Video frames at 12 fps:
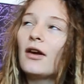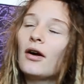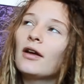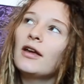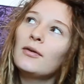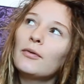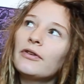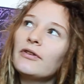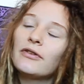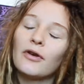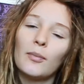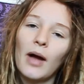And it wasn't
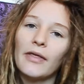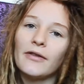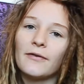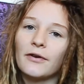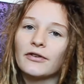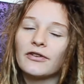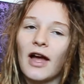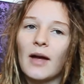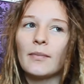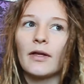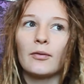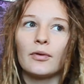so bad the first
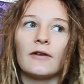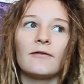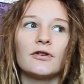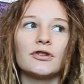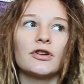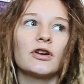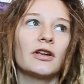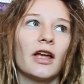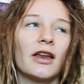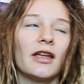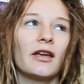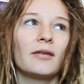time, like when I first started
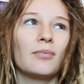getting it,